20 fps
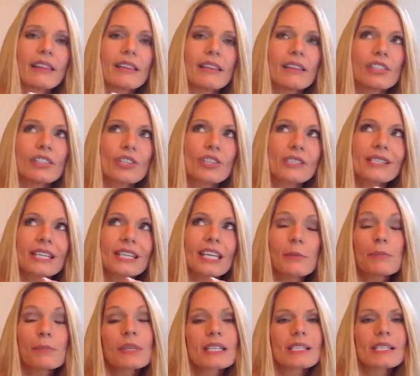just
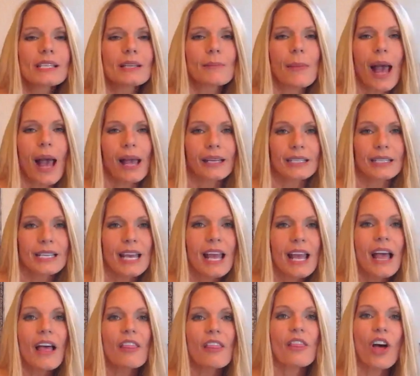keep this in mind.
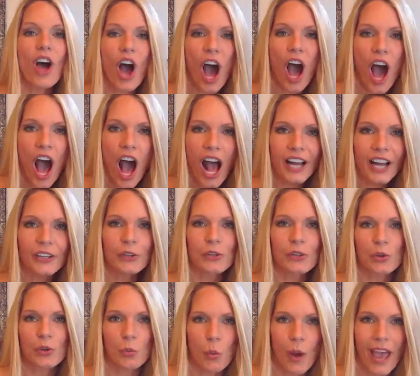The hotter
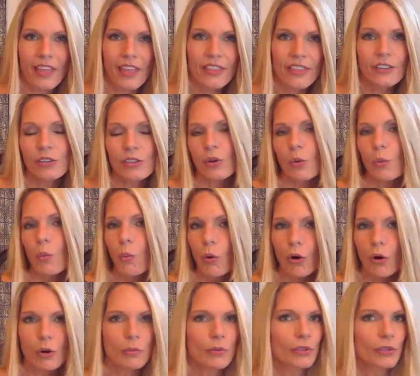the weather, the
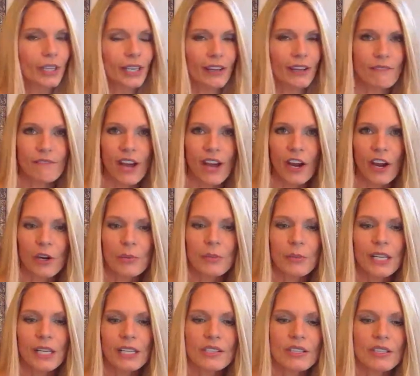warmer the
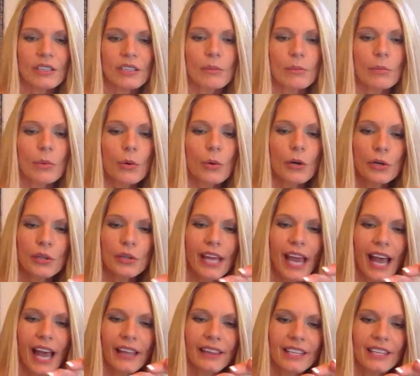environment, the more
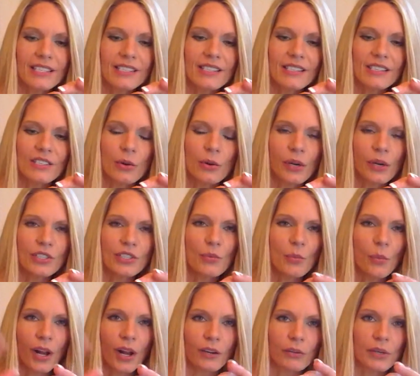that this is going to
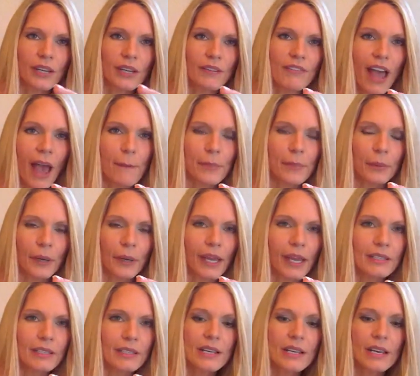want to
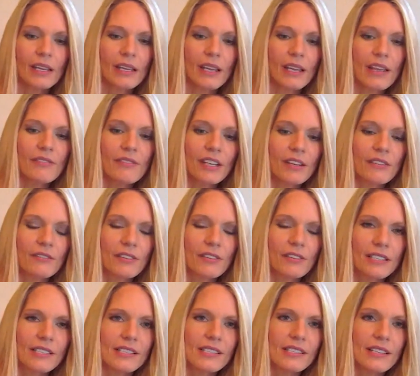evaporate. Even if
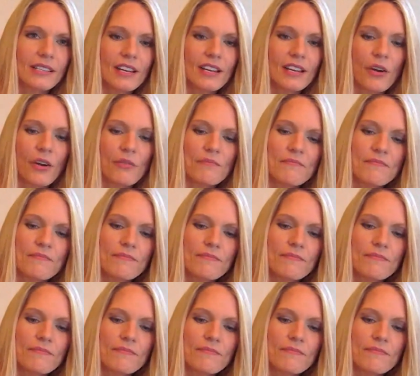it's, you know,